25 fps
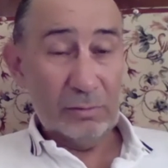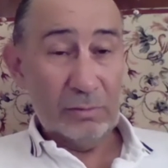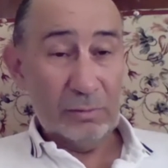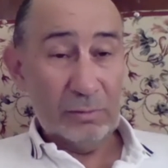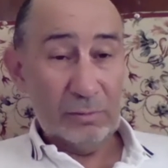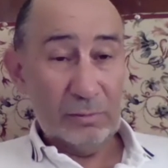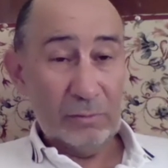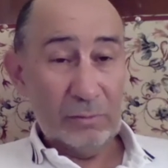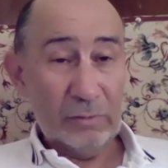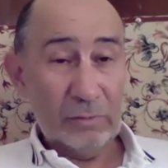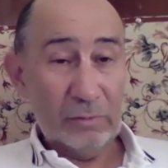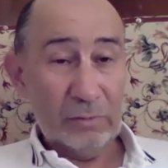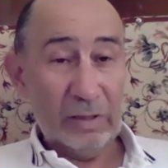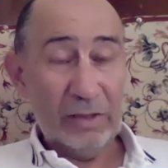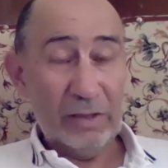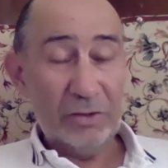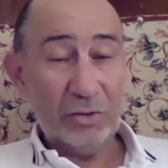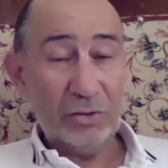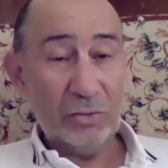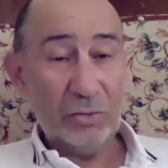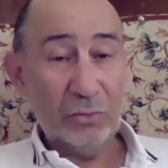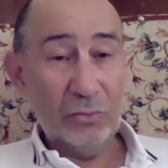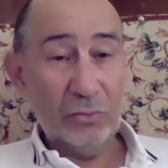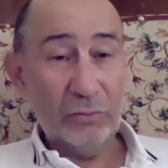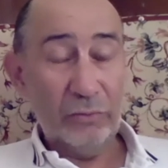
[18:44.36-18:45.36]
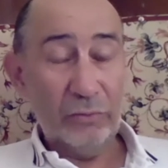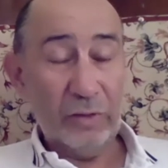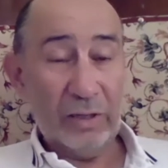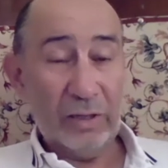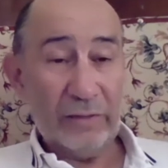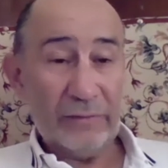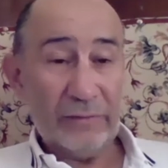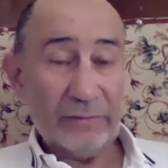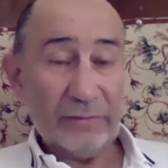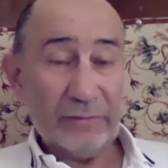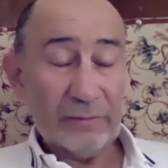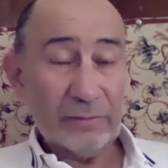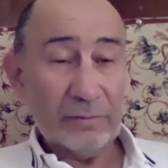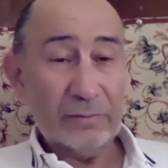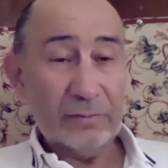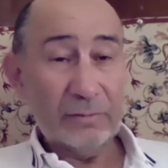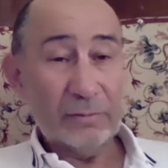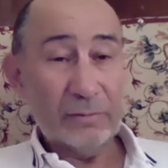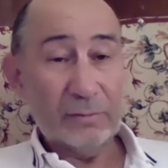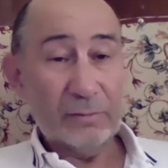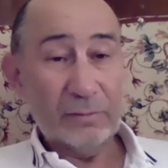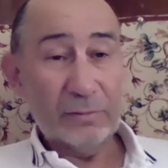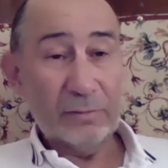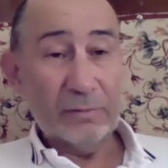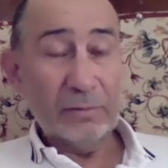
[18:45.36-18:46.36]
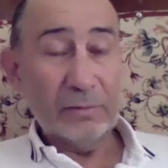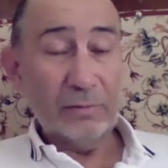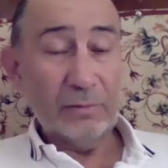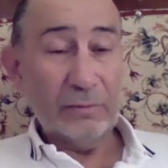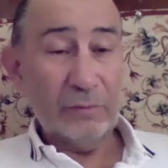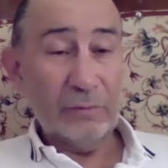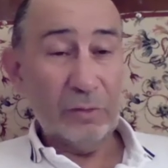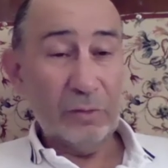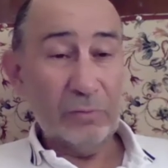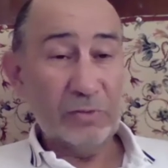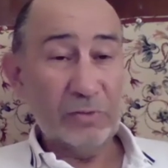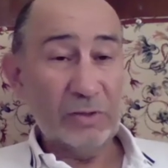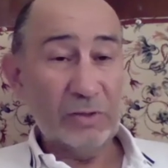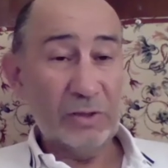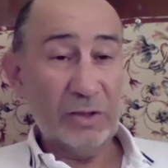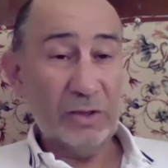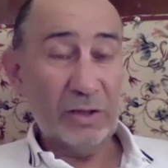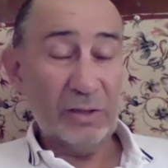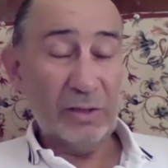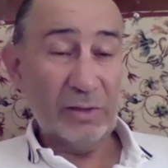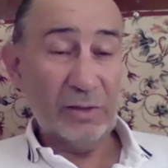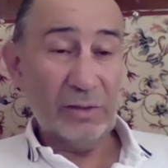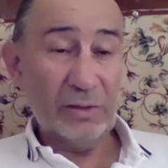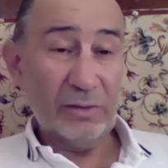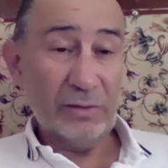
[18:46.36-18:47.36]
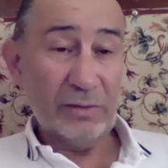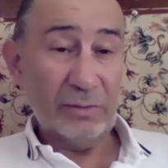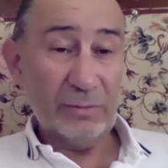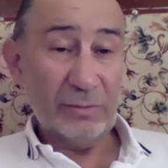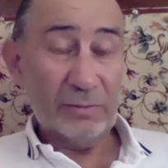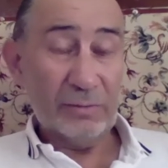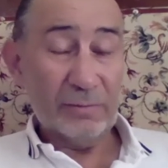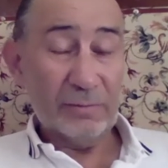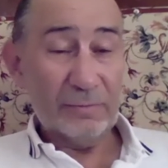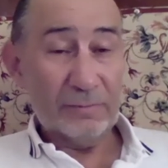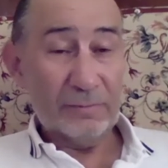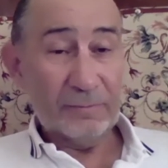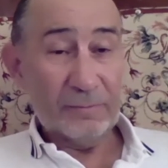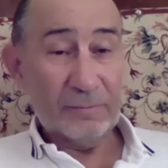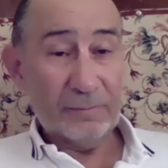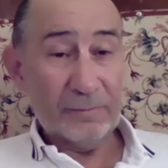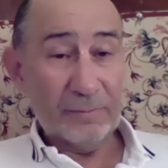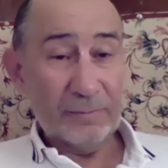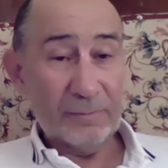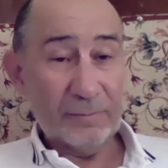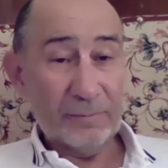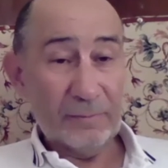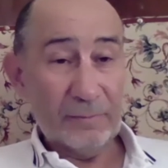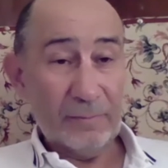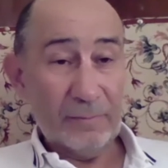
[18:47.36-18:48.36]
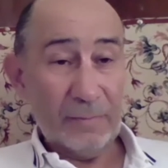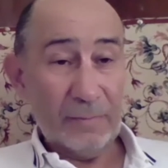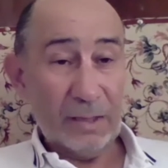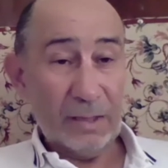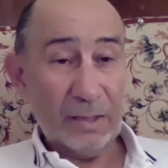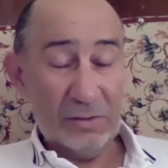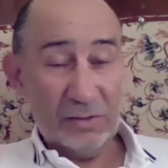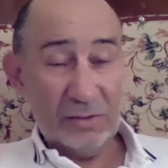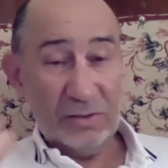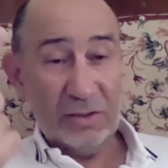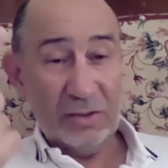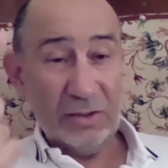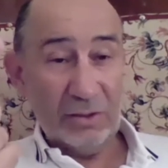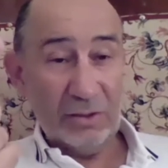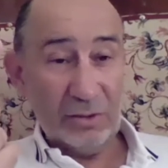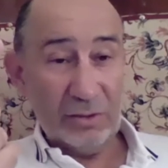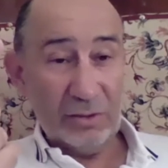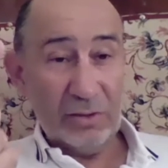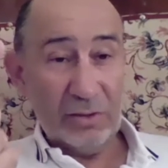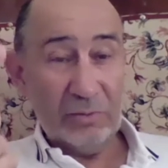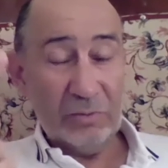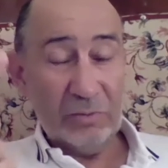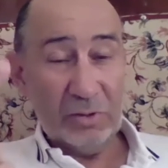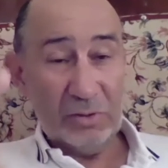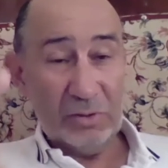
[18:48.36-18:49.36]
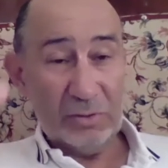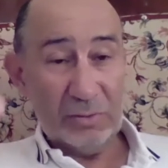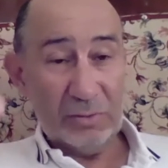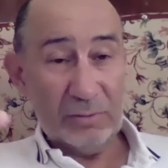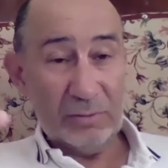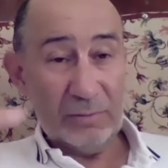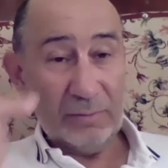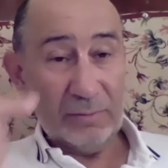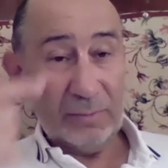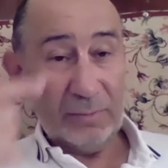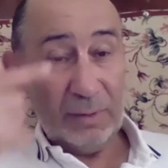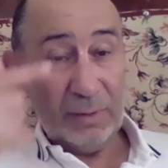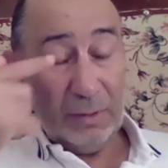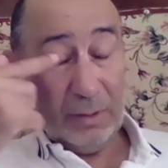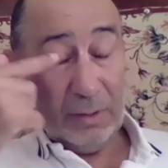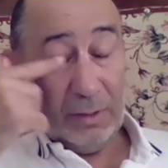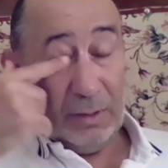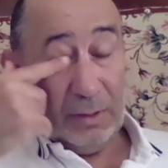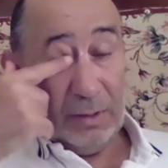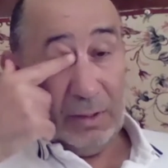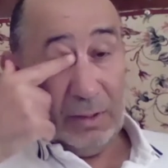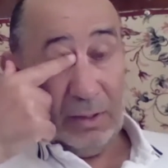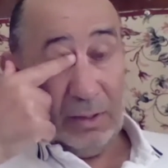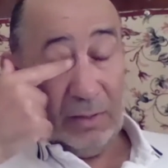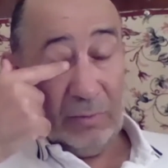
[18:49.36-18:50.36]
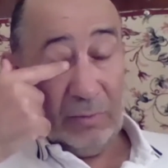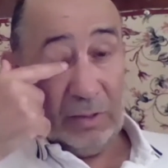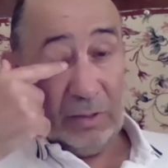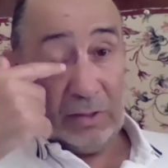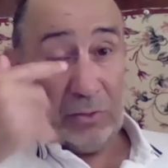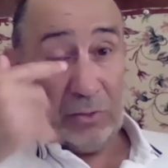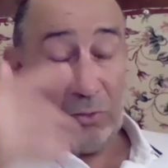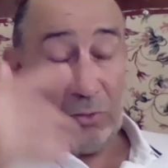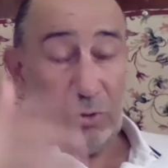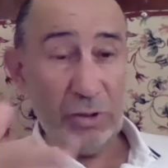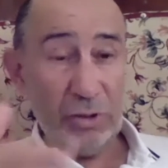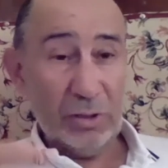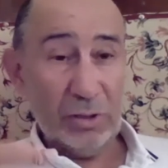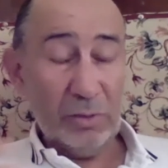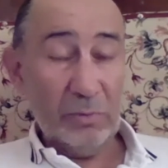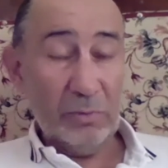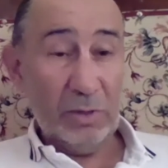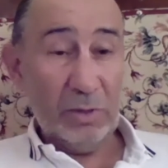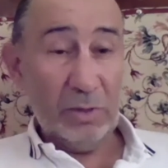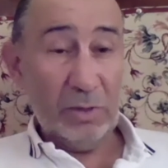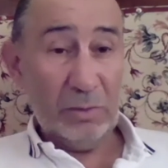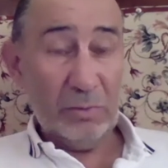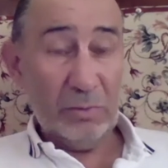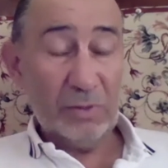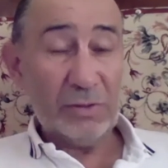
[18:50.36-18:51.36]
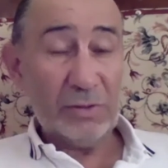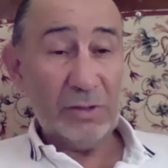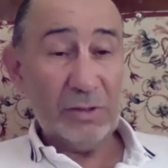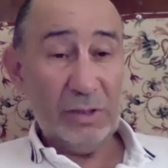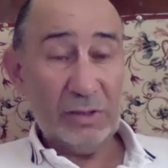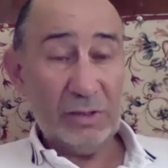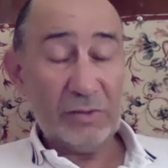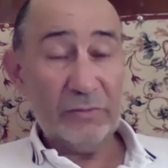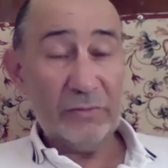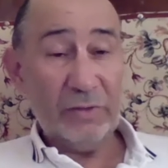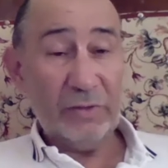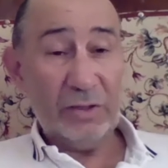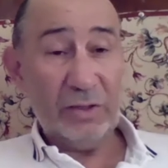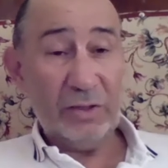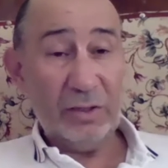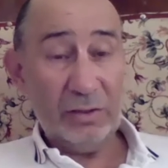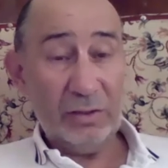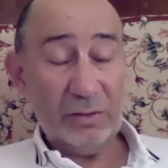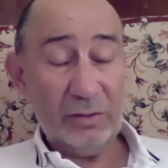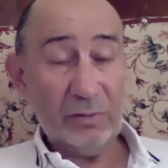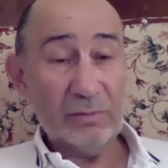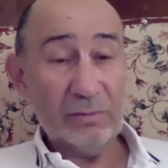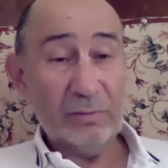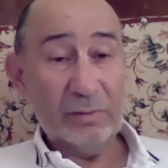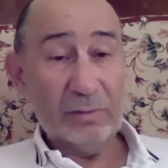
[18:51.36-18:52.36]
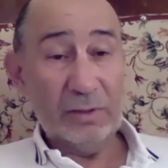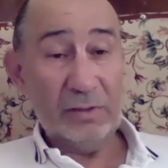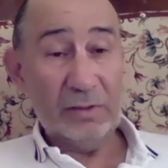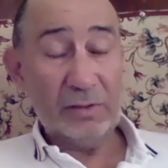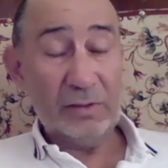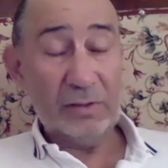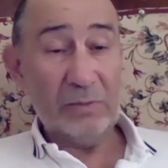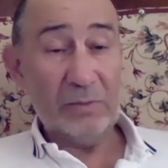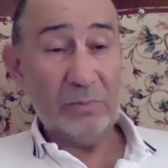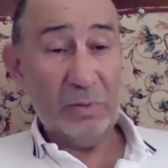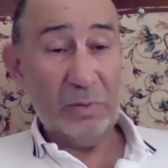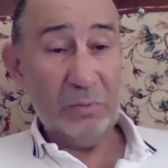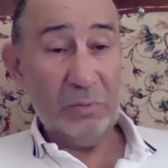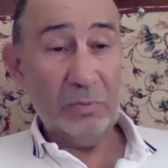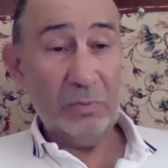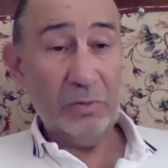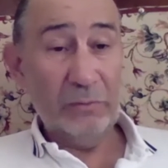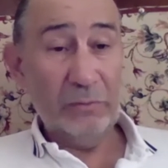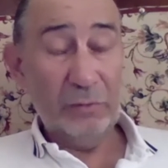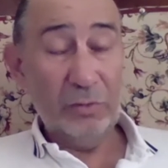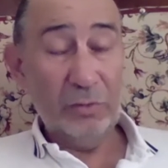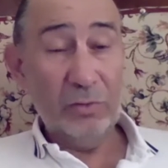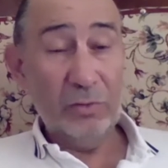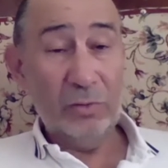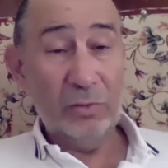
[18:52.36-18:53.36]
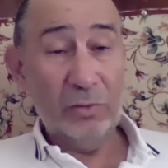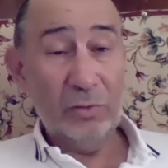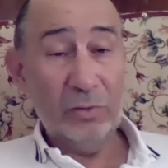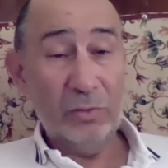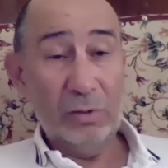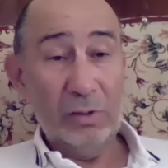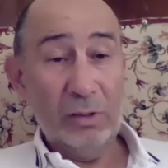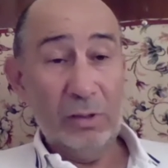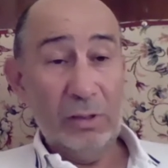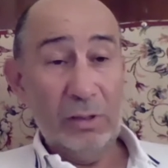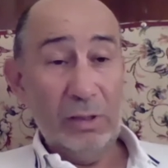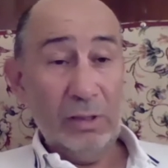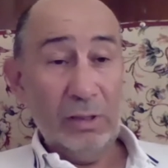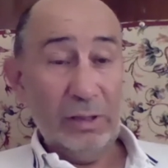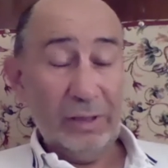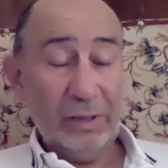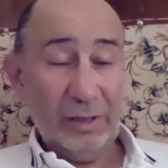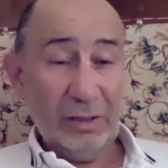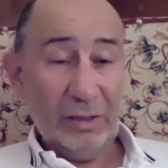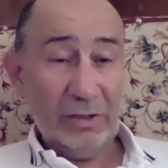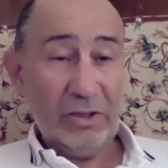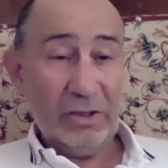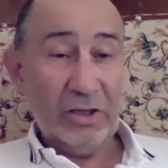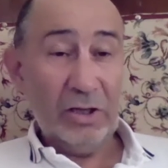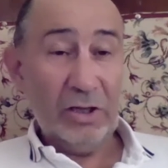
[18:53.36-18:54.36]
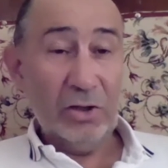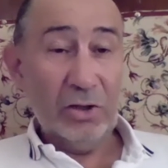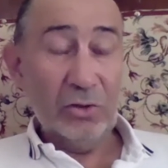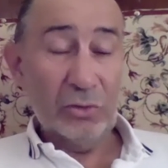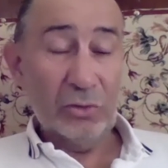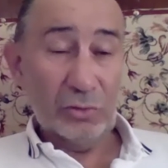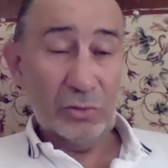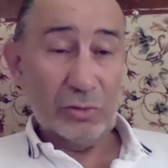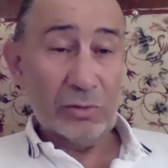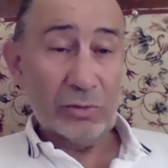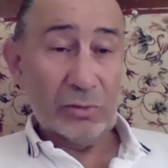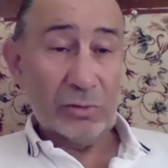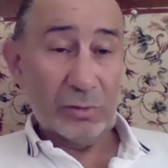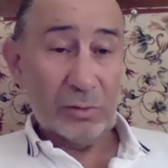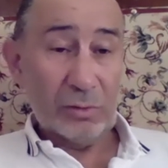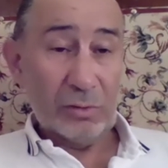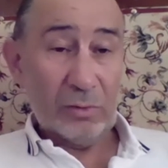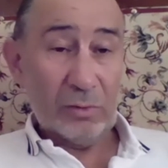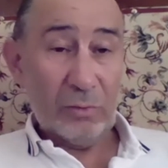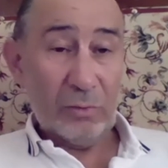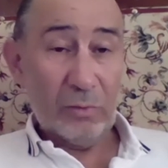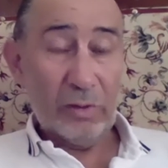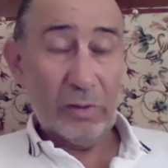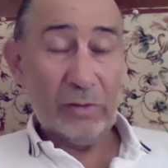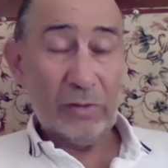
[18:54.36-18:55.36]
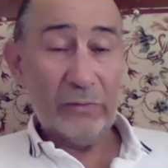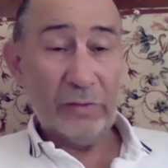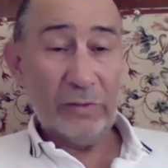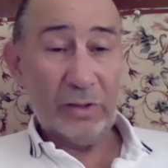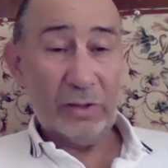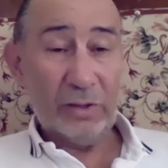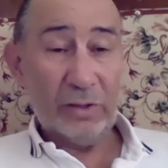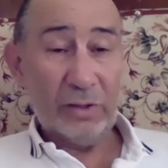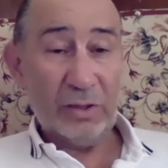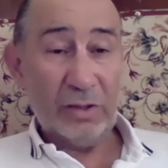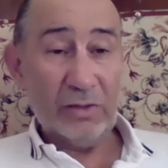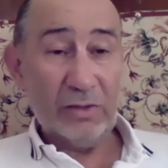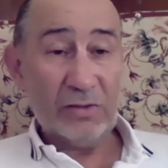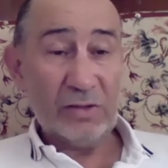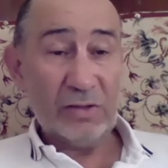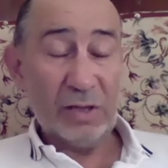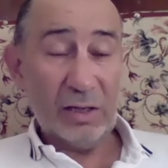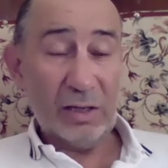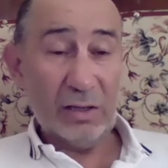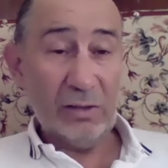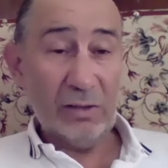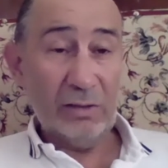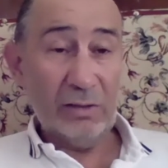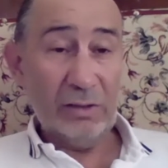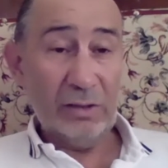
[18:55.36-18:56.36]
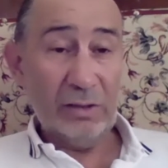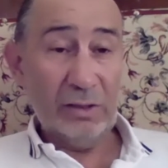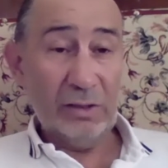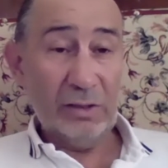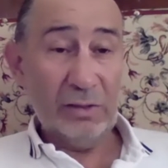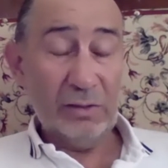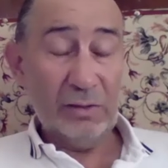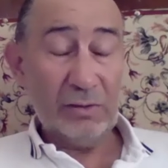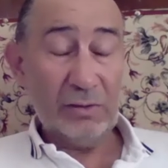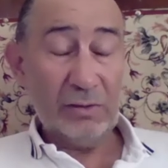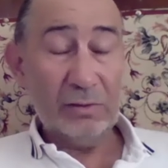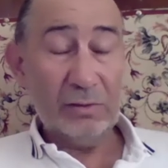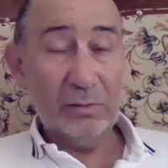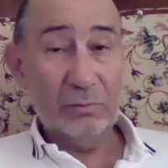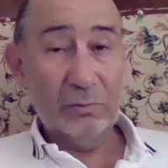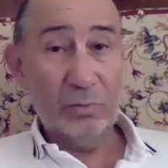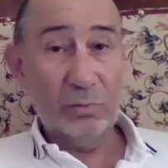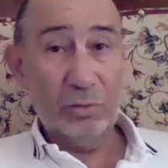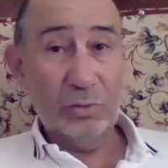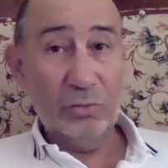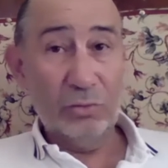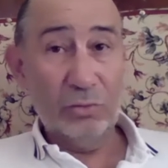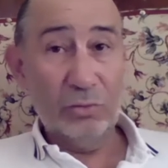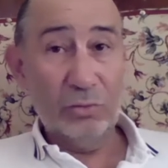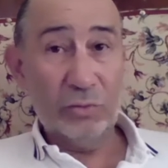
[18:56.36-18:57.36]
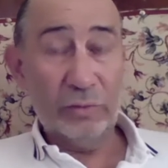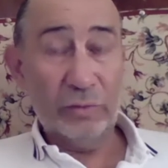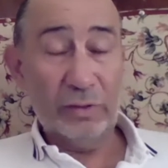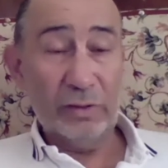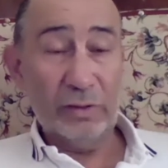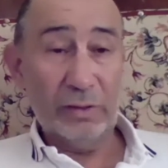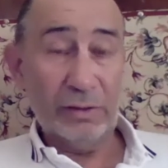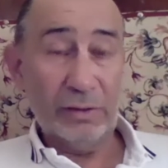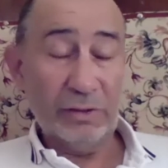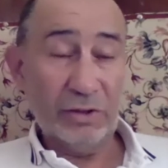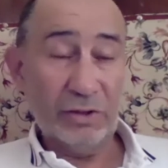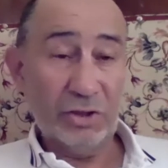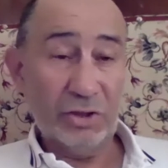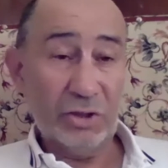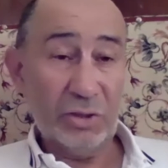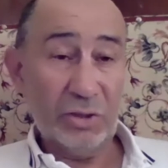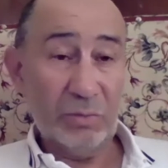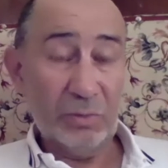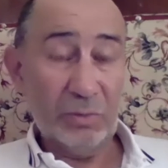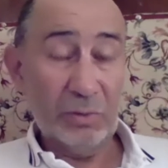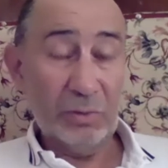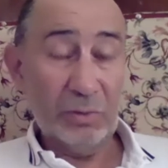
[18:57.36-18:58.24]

1, 2, 5 from 300 in the Central Committee. Among ordinary members, yes, we had. And some people were real heroes when we had struggle against the bourgeois regime.